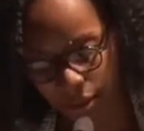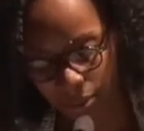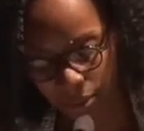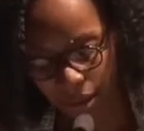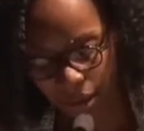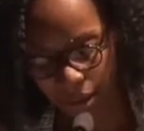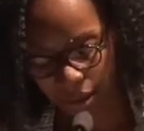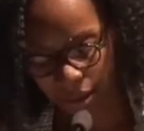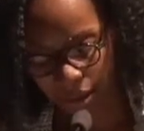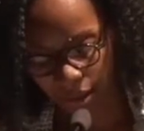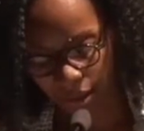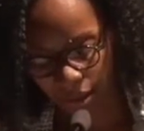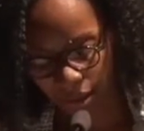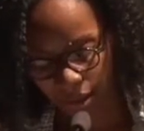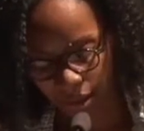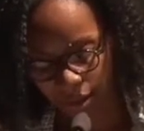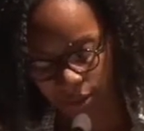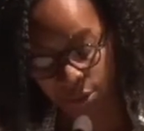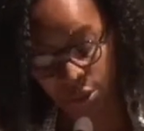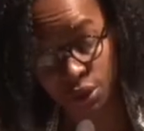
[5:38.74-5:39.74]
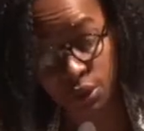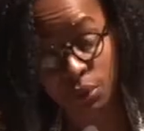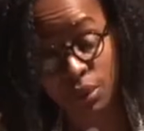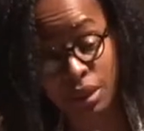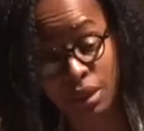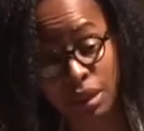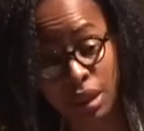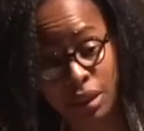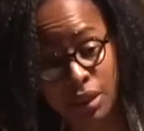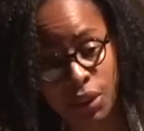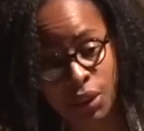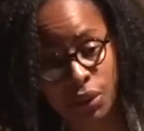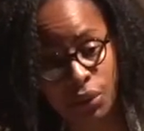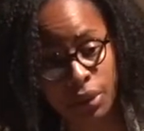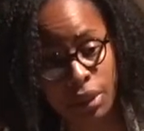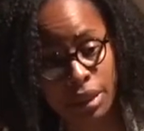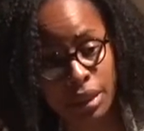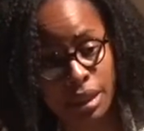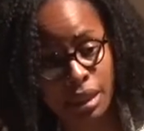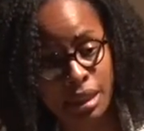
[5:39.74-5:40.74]
me, too
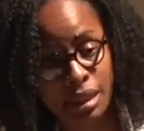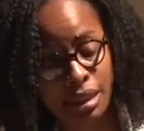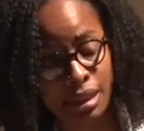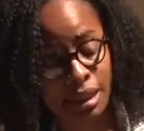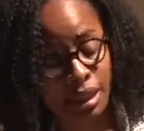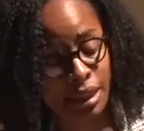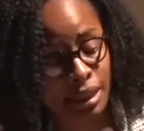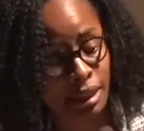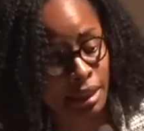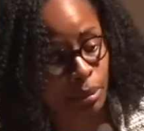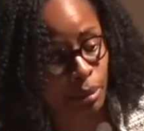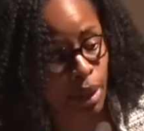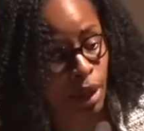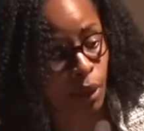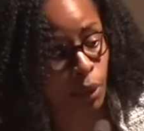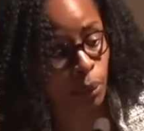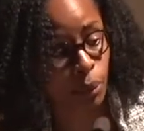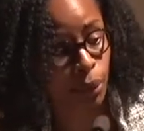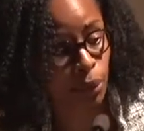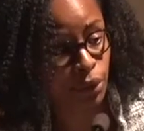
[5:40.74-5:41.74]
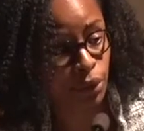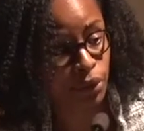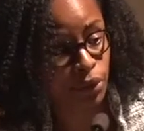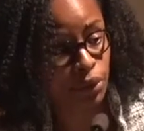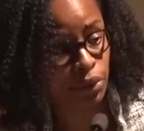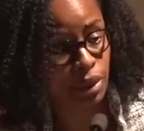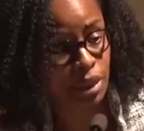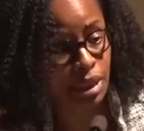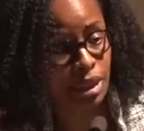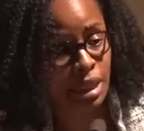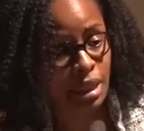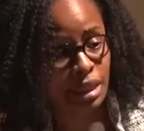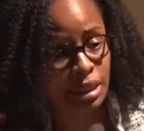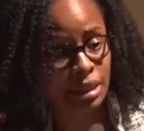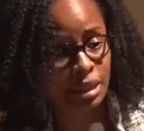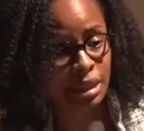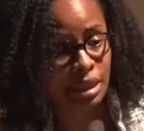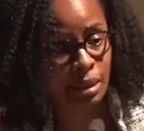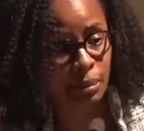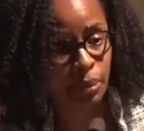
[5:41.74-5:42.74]
industrious to think about birds
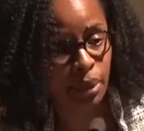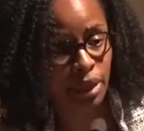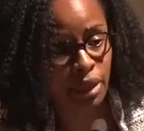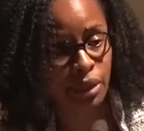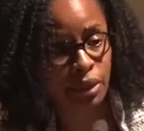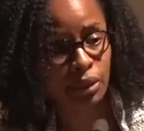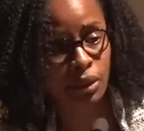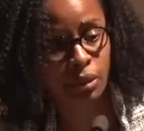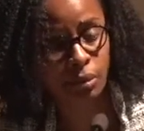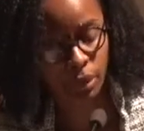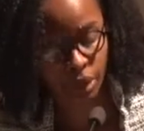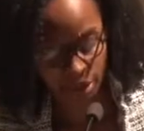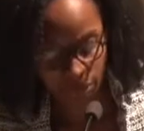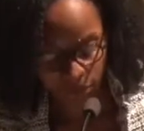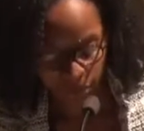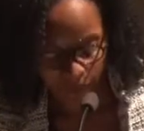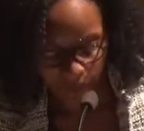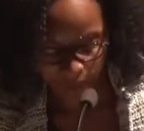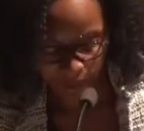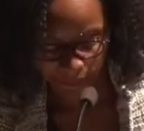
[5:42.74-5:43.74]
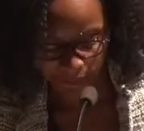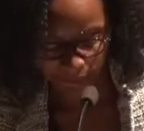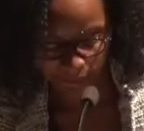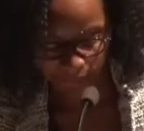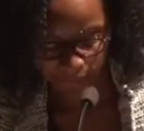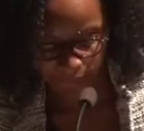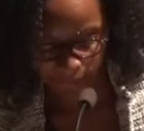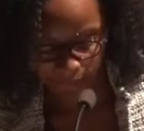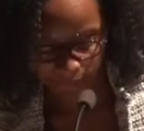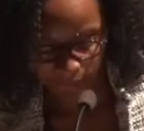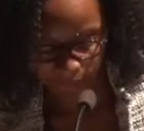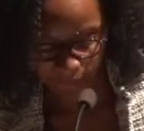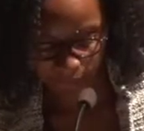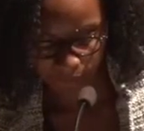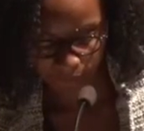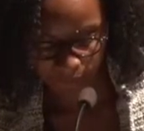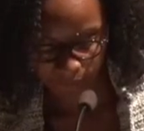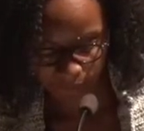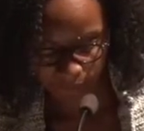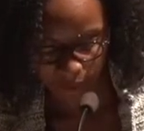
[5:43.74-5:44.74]
disappeared by rain.
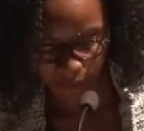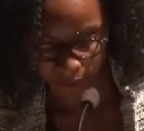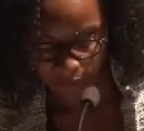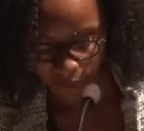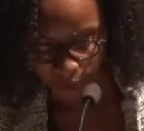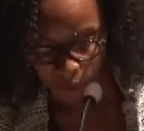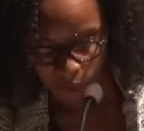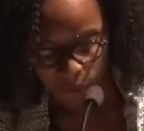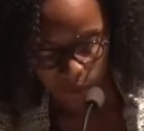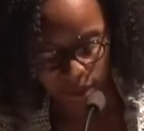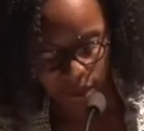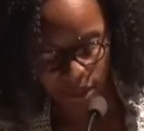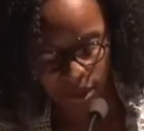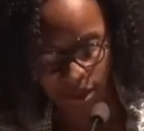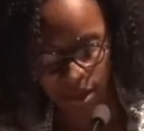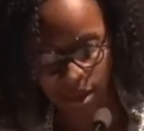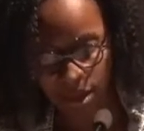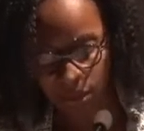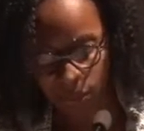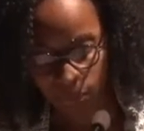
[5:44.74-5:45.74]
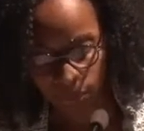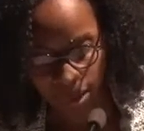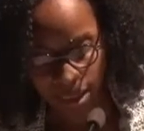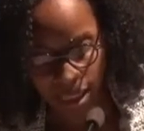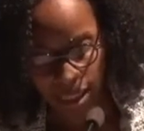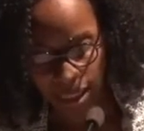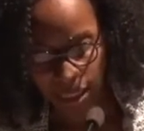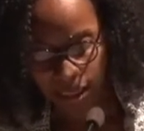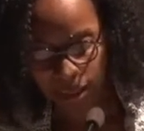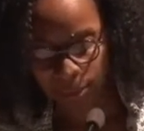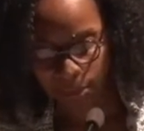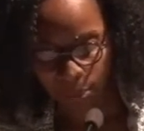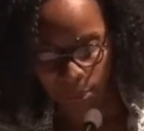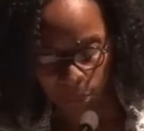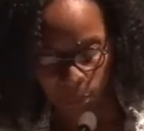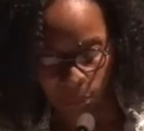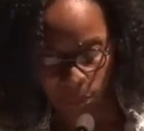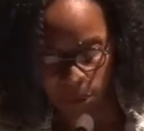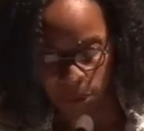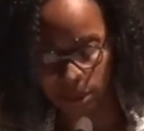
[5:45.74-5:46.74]
If only we had
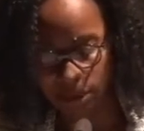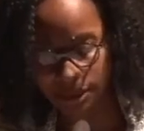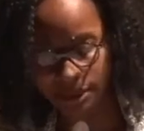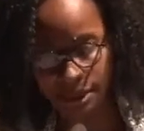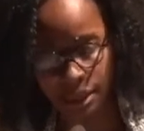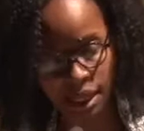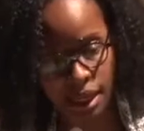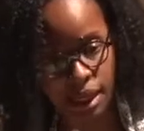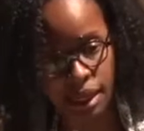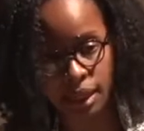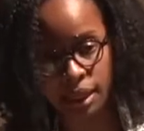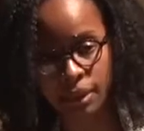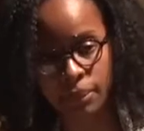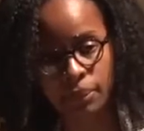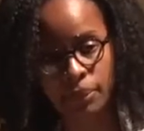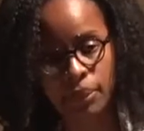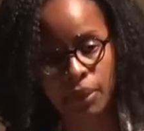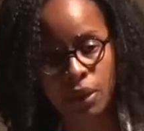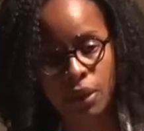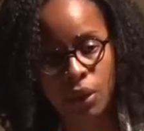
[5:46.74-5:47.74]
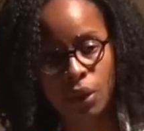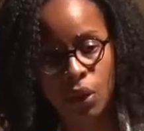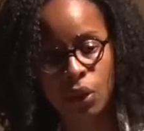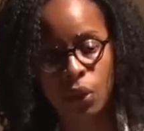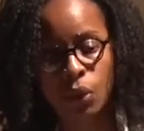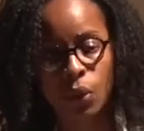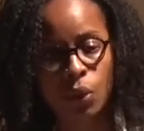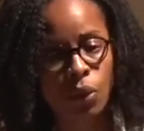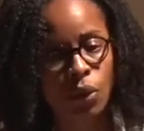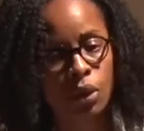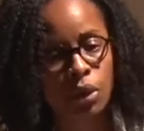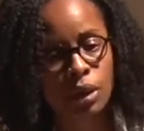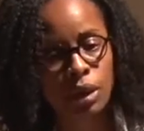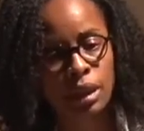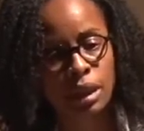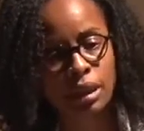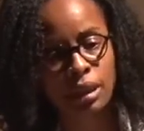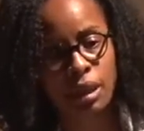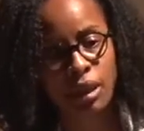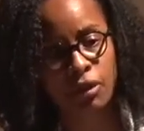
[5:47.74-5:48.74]
more time or
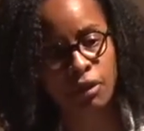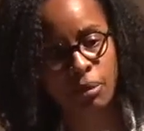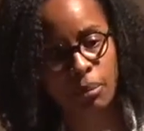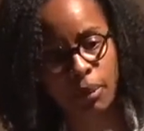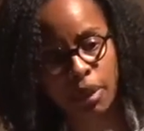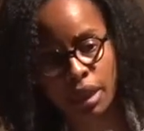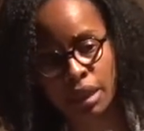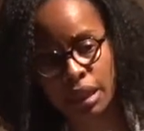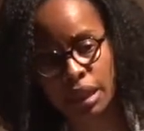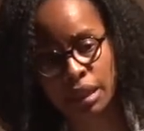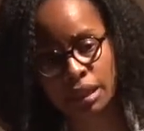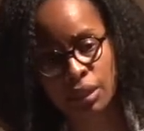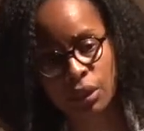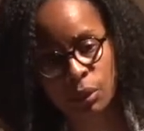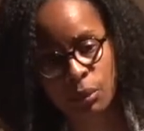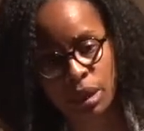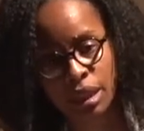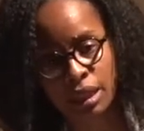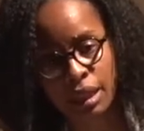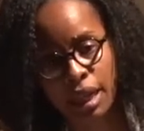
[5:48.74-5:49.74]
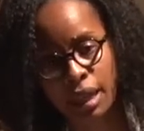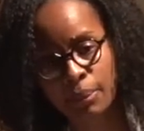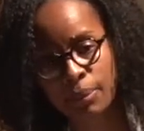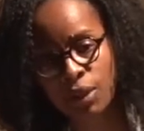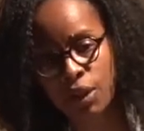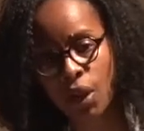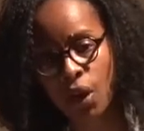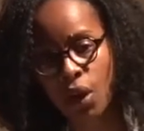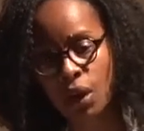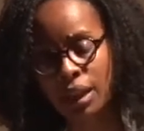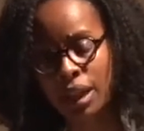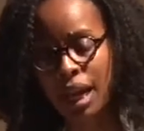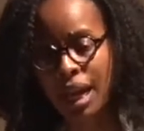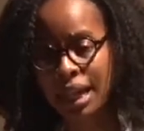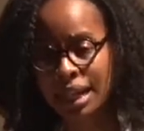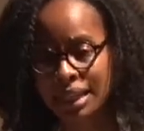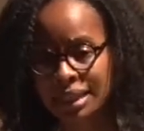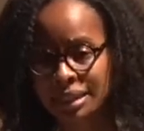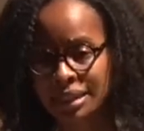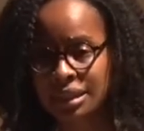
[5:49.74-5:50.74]
enough money to be kept on
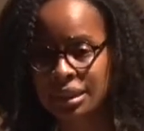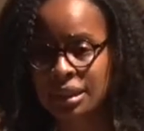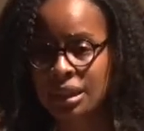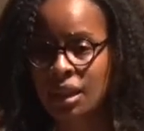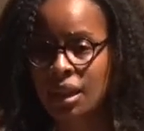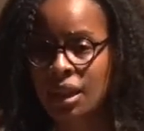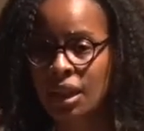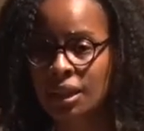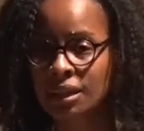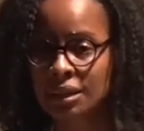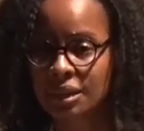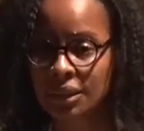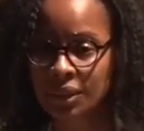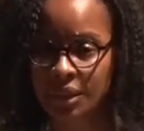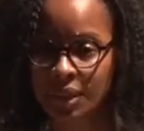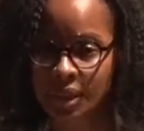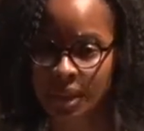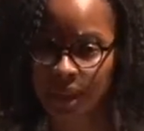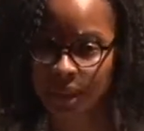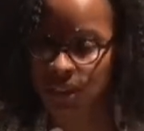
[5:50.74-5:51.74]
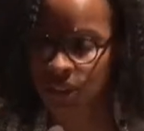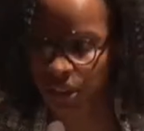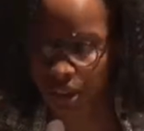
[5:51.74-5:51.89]
ice until such a